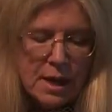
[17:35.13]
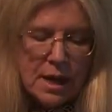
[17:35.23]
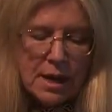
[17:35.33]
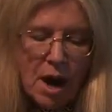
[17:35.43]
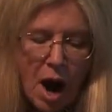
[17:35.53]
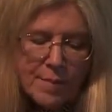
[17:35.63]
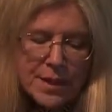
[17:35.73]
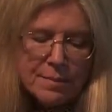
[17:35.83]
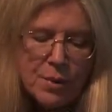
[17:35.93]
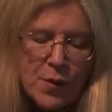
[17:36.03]
a
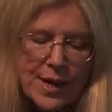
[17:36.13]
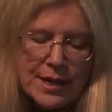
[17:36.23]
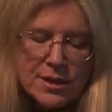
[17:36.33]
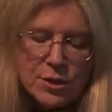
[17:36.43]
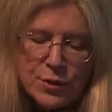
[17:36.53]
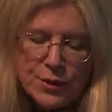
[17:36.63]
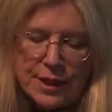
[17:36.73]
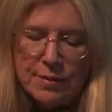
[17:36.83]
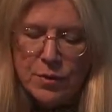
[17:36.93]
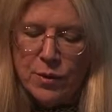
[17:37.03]
common poetic
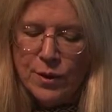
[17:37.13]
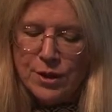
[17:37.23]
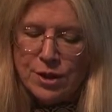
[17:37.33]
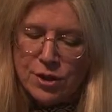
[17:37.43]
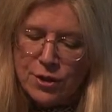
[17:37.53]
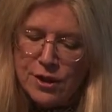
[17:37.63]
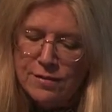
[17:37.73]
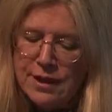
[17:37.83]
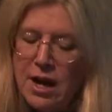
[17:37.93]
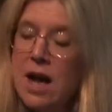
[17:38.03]
pseudonym or a
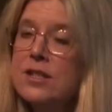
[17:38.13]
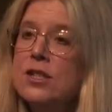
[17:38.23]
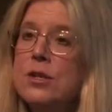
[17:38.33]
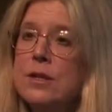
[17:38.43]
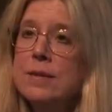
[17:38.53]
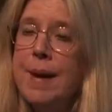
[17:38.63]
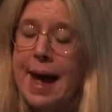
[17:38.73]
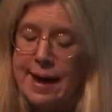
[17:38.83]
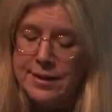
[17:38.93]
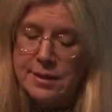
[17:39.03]
discursively constituted
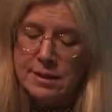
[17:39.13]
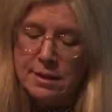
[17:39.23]
mask.